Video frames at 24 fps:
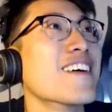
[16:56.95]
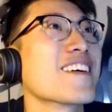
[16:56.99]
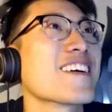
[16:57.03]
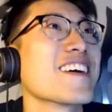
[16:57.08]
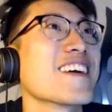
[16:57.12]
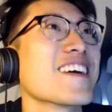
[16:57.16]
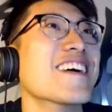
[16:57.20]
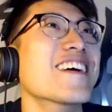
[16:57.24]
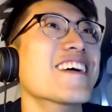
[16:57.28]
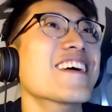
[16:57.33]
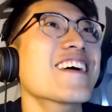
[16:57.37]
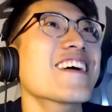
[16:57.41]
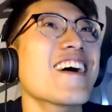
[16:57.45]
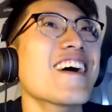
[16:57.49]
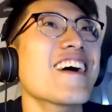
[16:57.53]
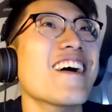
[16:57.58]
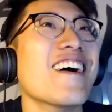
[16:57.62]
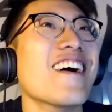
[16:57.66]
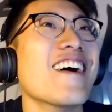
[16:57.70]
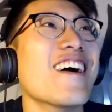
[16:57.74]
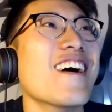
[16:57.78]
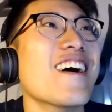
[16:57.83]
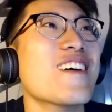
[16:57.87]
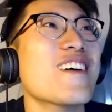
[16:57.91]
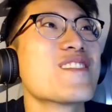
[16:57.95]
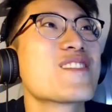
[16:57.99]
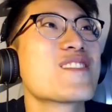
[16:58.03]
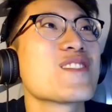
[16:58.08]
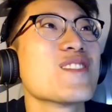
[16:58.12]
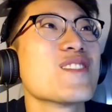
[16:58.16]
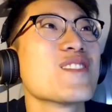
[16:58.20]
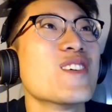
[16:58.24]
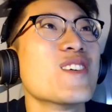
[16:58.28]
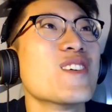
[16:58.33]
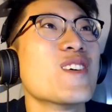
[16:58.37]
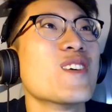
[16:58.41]
Okay.
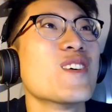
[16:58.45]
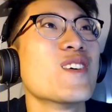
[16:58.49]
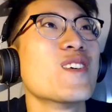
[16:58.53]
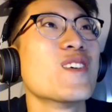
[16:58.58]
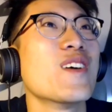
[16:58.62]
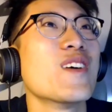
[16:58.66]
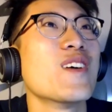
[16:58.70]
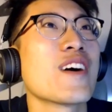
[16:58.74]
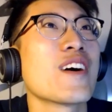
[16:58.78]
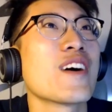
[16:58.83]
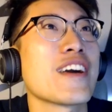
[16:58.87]
So